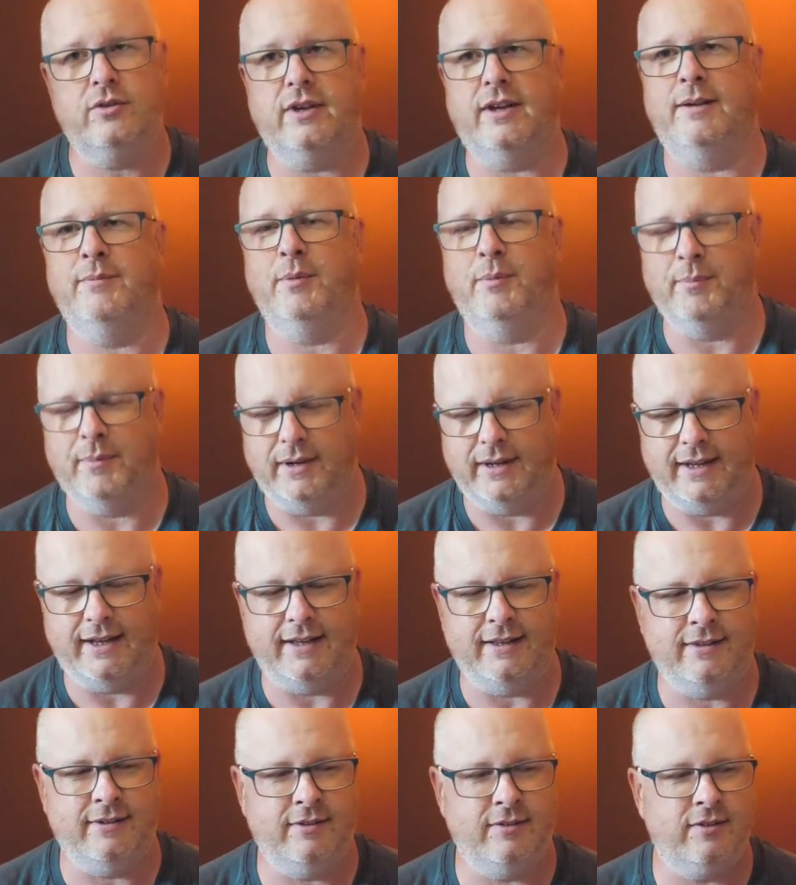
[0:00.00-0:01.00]
time on my
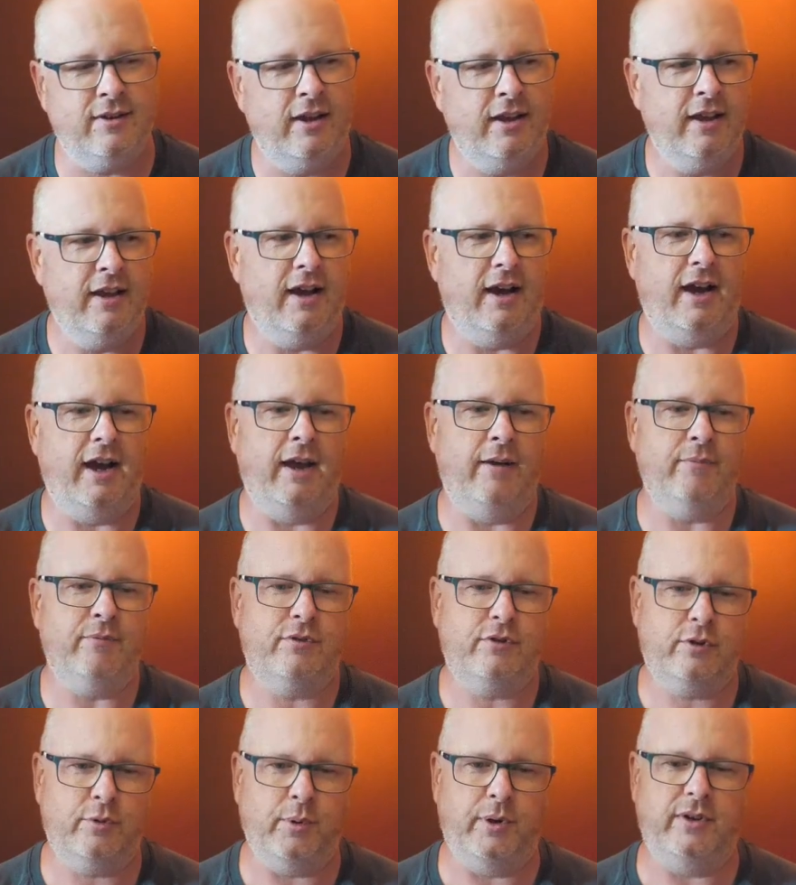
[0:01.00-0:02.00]
hands. I am
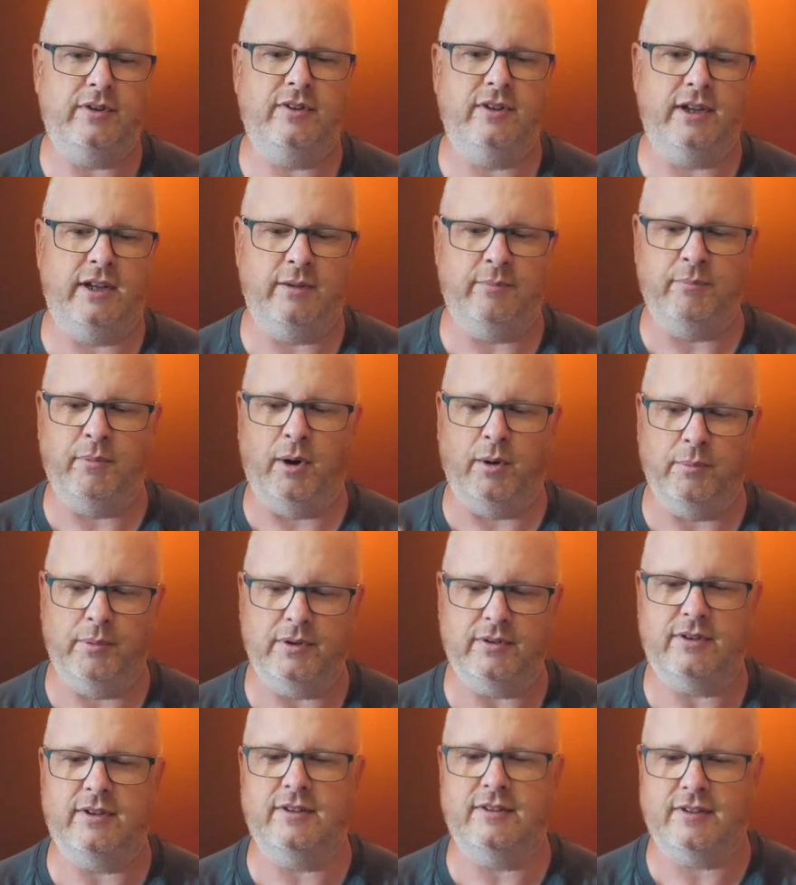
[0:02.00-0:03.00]
squeezing in
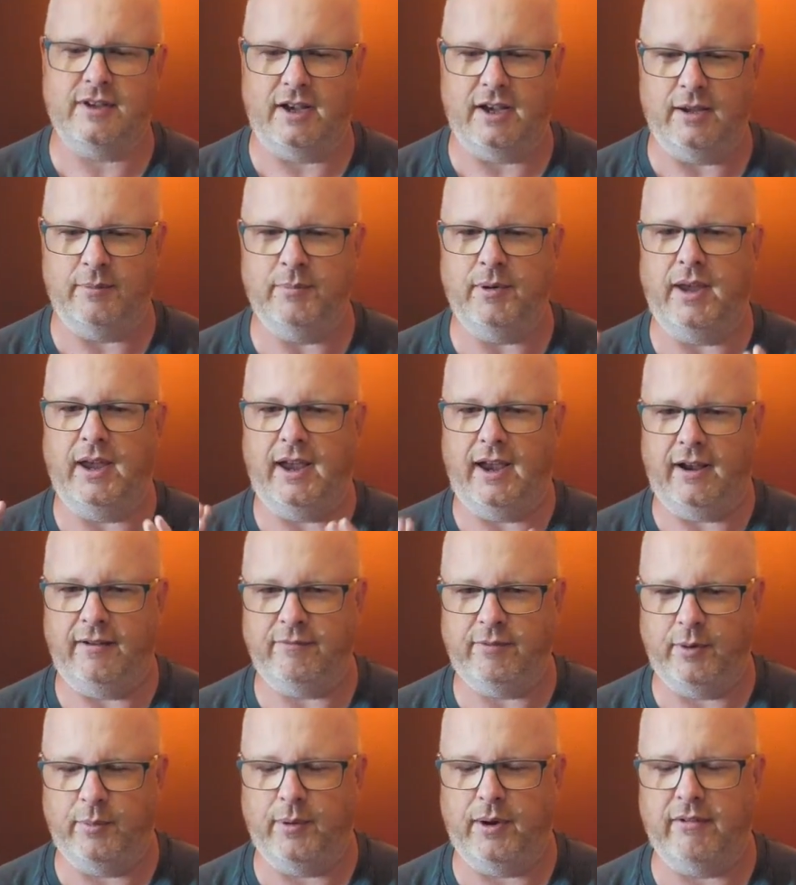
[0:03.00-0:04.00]
moments in time
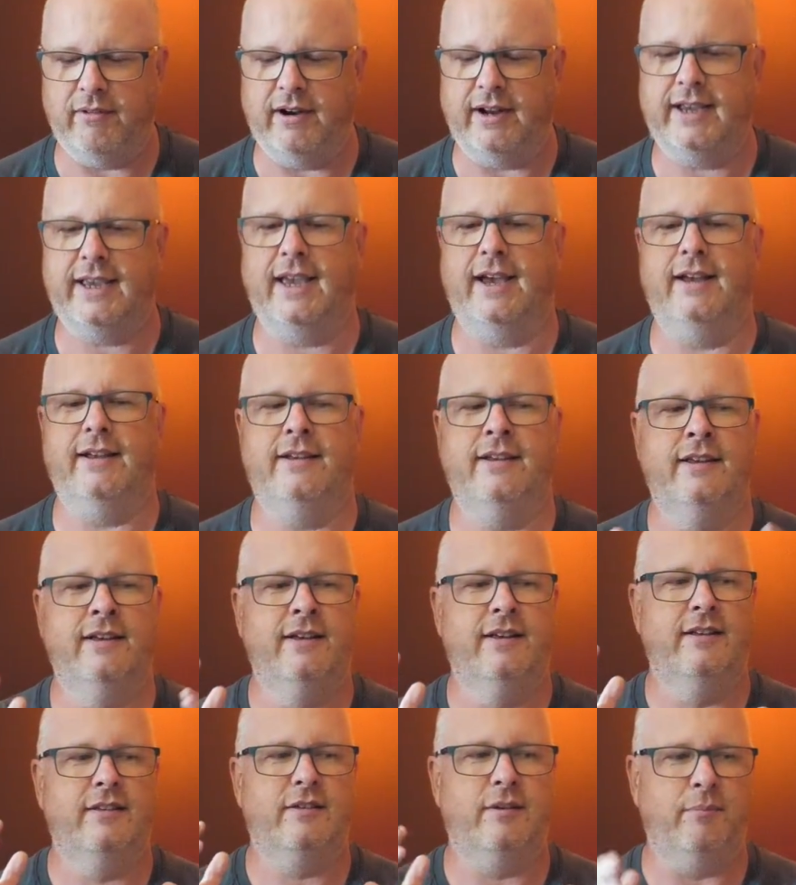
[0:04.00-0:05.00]
everywhere I can
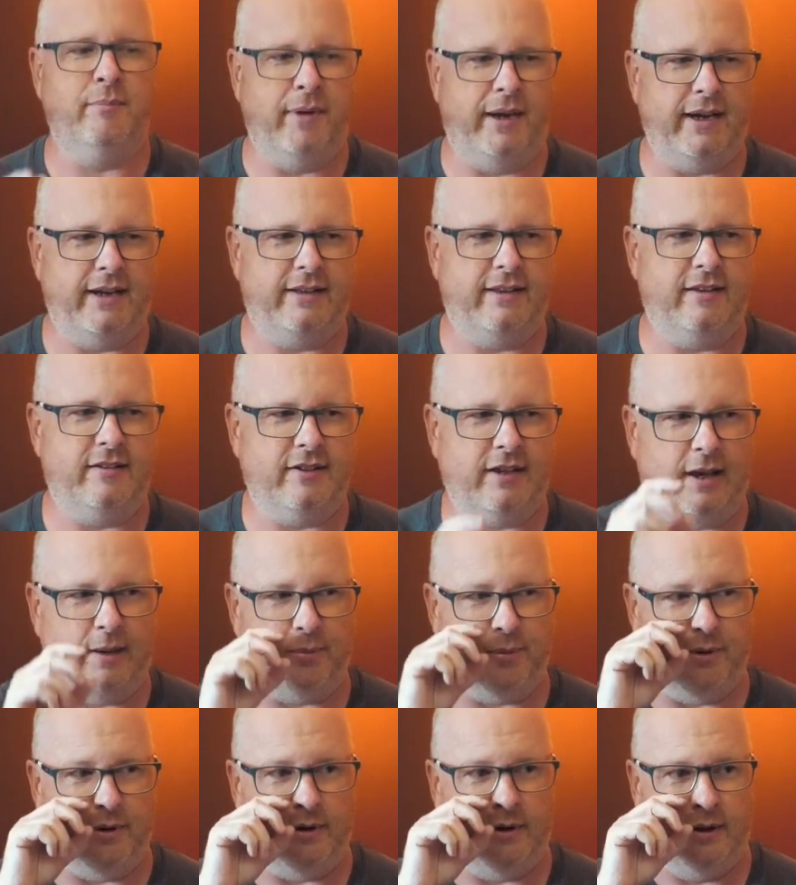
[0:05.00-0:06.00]
to make this
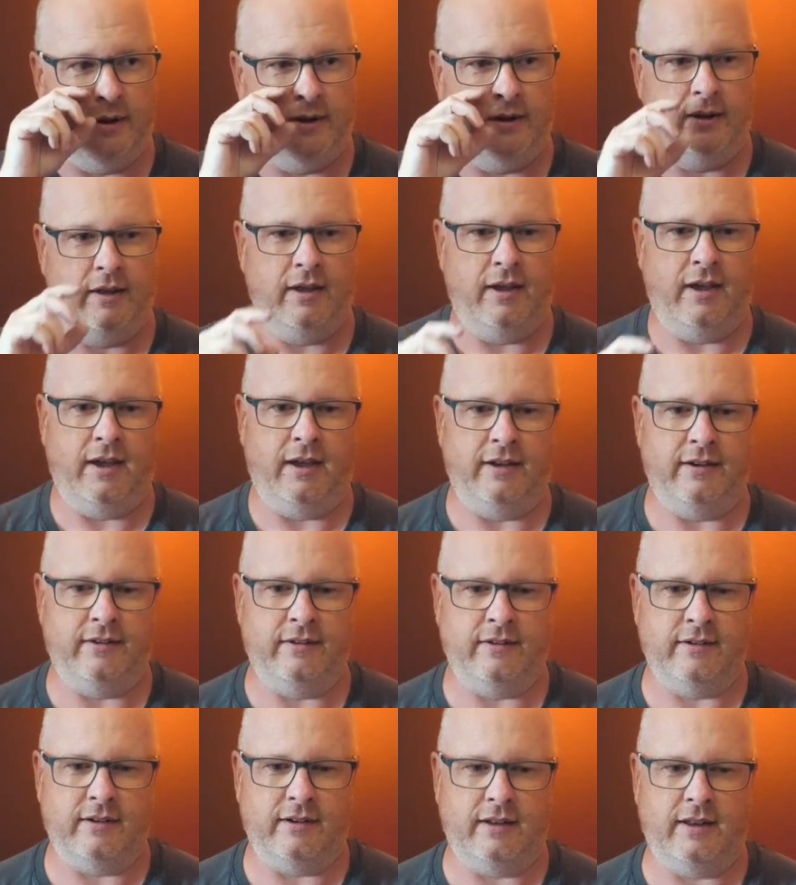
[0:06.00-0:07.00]
happen.
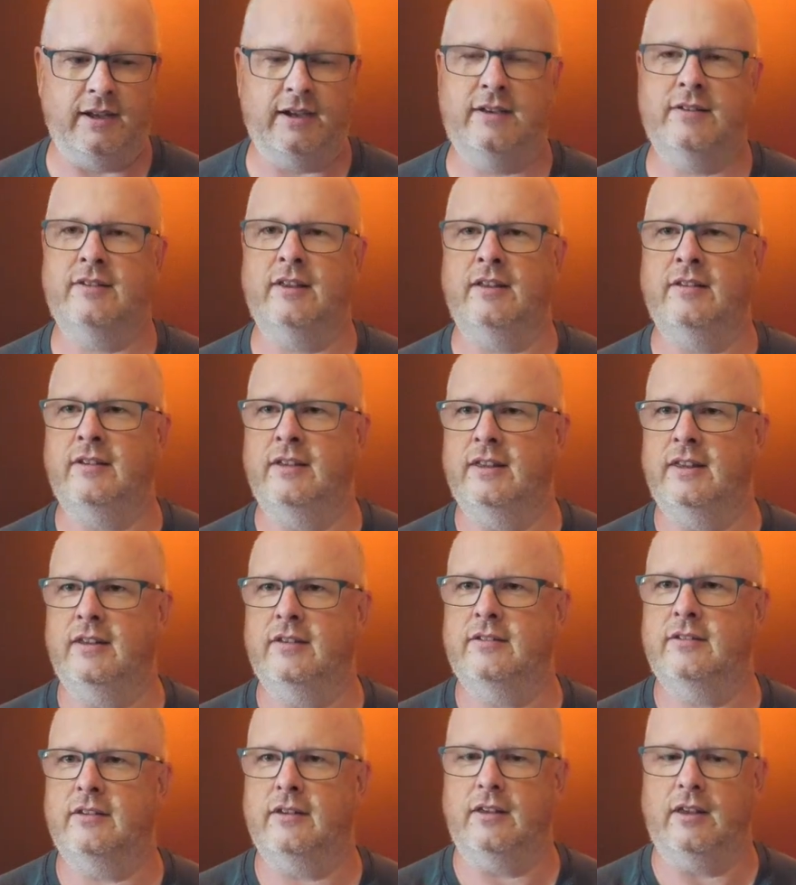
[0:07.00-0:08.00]
And like I said to you,
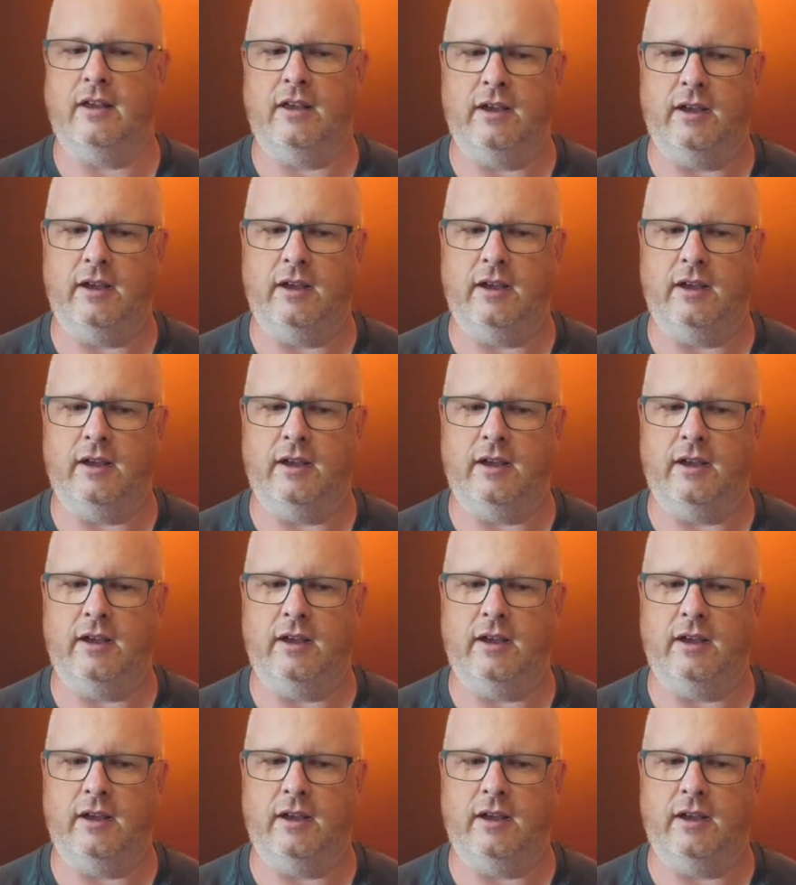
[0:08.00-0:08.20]
this